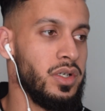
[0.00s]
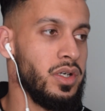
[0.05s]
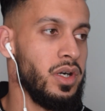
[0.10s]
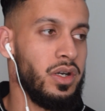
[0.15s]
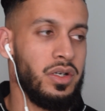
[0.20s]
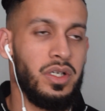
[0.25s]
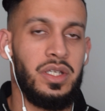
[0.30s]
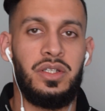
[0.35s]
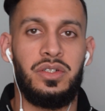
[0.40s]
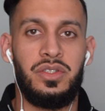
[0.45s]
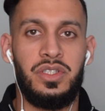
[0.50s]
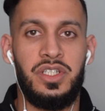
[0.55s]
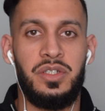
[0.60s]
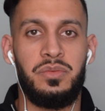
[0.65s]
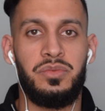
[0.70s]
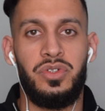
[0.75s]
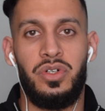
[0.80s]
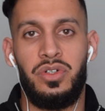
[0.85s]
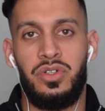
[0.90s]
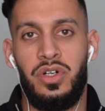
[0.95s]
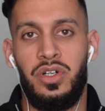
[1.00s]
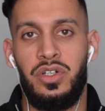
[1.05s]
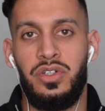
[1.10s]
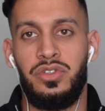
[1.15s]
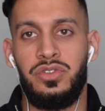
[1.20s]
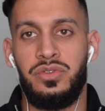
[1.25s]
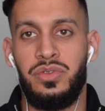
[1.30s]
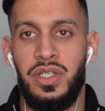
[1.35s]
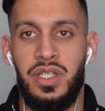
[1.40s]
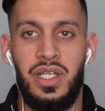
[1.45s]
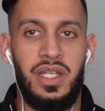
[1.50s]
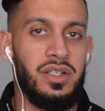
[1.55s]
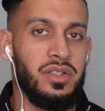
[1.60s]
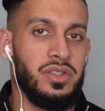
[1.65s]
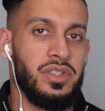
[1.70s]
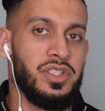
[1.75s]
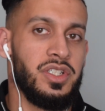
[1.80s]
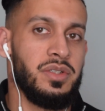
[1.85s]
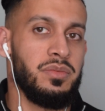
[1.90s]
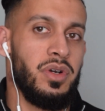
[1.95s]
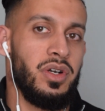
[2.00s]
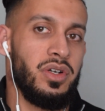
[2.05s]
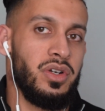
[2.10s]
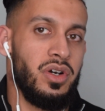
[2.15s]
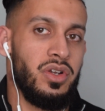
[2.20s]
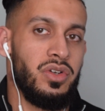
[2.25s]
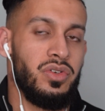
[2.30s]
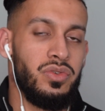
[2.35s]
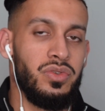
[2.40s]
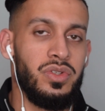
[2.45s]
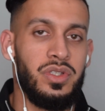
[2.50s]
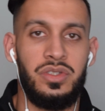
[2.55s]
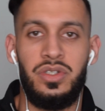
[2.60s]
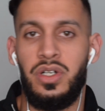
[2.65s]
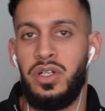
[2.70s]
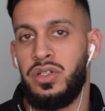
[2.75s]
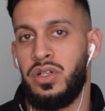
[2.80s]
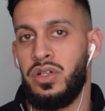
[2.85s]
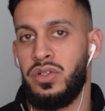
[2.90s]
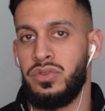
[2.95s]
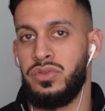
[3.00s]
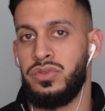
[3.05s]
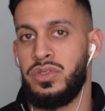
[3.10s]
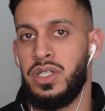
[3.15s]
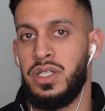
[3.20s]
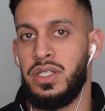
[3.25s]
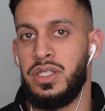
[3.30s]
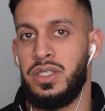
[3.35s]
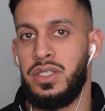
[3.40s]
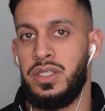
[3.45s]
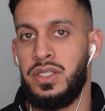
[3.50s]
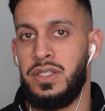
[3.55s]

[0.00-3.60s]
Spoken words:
I ain't got the gym, so I can't lose weight. I ain't got the gym, I can't do this, I can't do that.